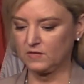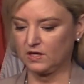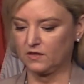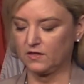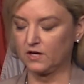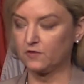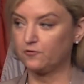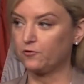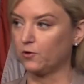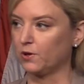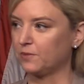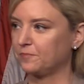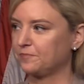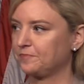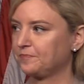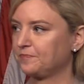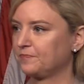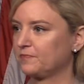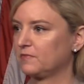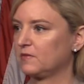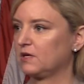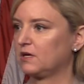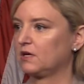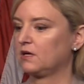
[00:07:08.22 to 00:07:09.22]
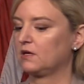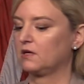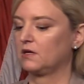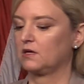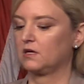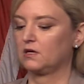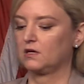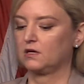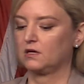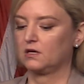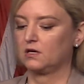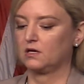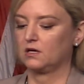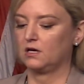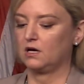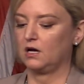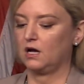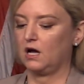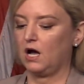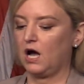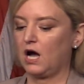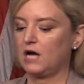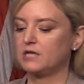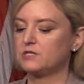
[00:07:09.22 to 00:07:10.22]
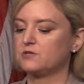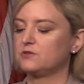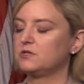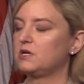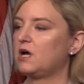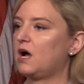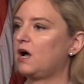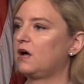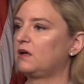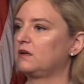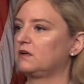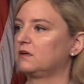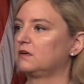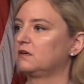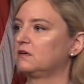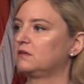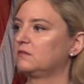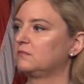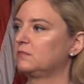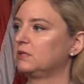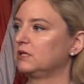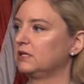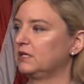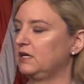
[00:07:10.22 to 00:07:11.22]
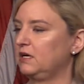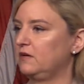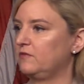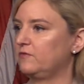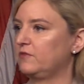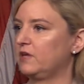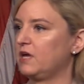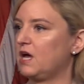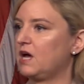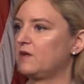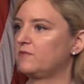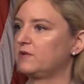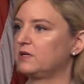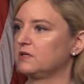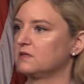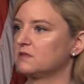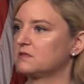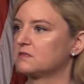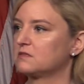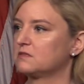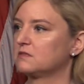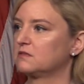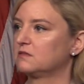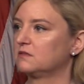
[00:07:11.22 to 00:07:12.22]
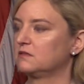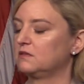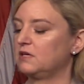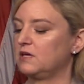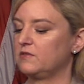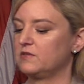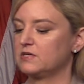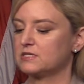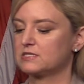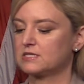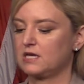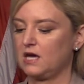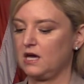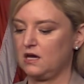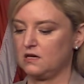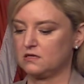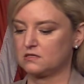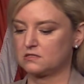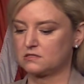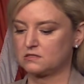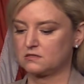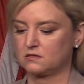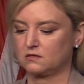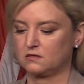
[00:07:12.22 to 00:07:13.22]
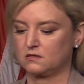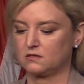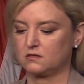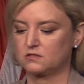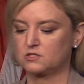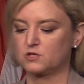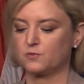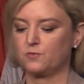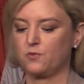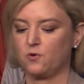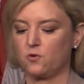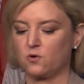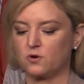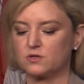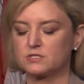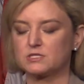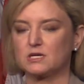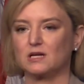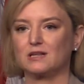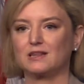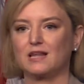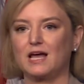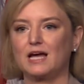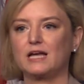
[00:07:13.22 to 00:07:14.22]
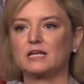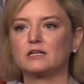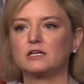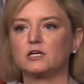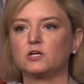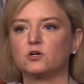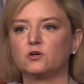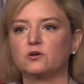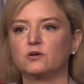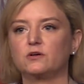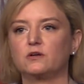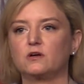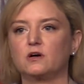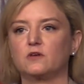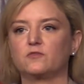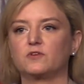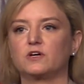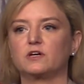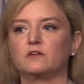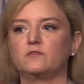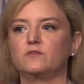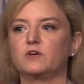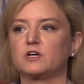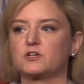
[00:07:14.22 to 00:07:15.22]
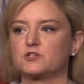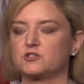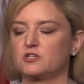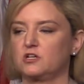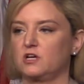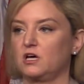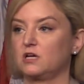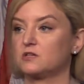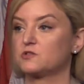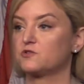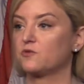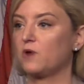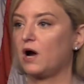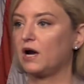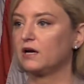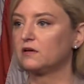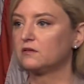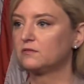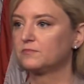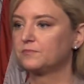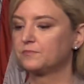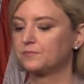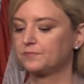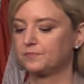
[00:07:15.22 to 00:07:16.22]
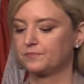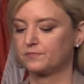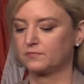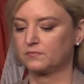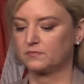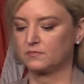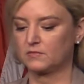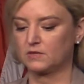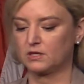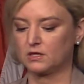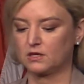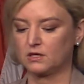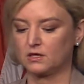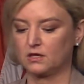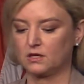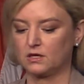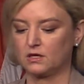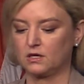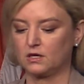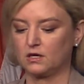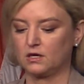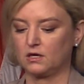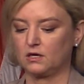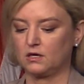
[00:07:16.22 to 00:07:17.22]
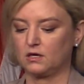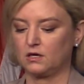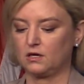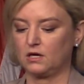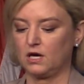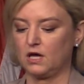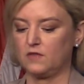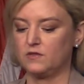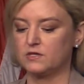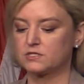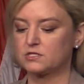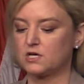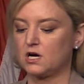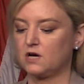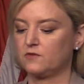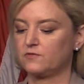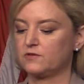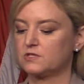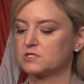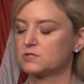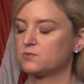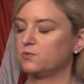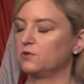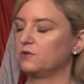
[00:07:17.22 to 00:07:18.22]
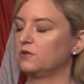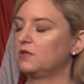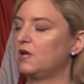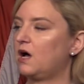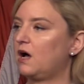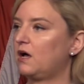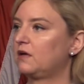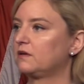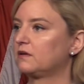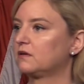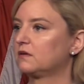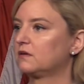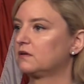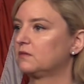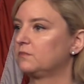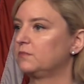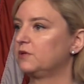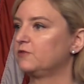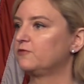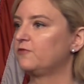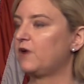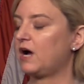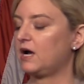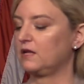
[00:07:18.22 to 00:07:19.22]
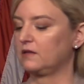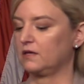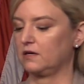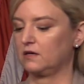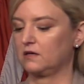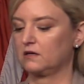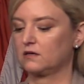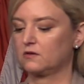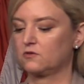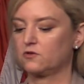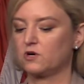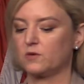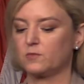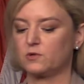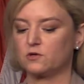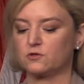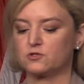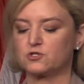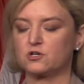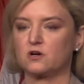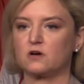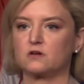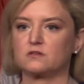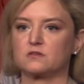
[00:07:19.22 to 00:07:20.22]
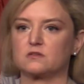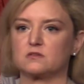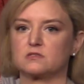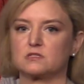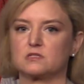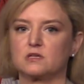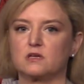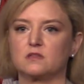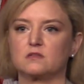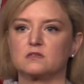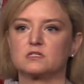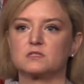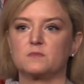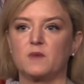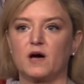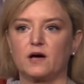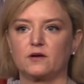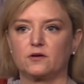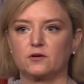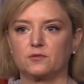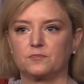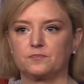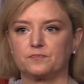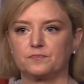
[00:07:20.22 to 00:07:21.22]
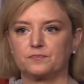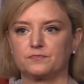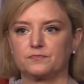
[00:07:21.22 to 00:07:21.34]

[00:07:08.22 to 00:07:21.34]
Therefore, I do not believe the evidence in this case supports a likelihood of conviction at trial, and this office will not be filing criminal charges in this matter.